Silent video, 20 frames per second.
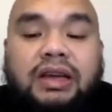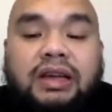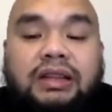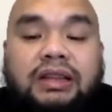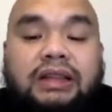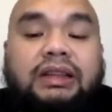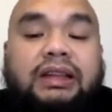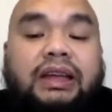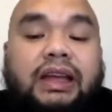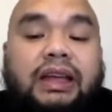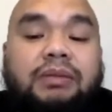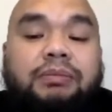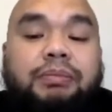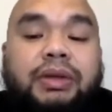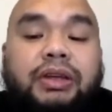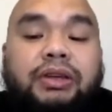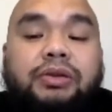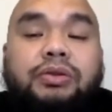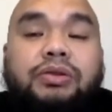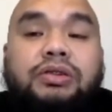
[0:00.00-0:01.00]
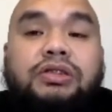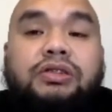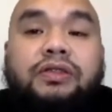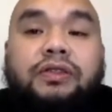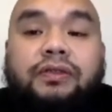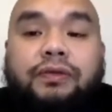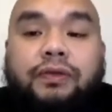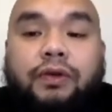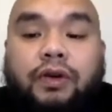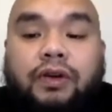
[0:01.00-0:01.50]
that can be used
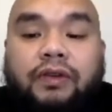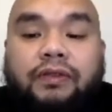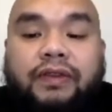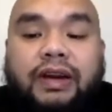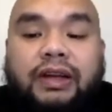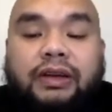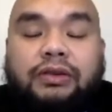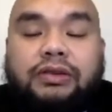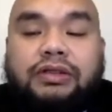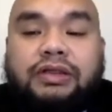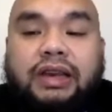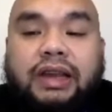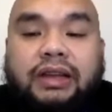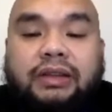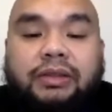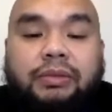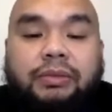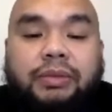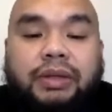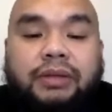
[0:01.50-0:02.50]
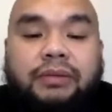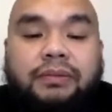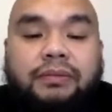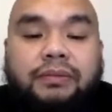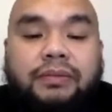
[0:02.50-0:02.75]
for varicocelectomy.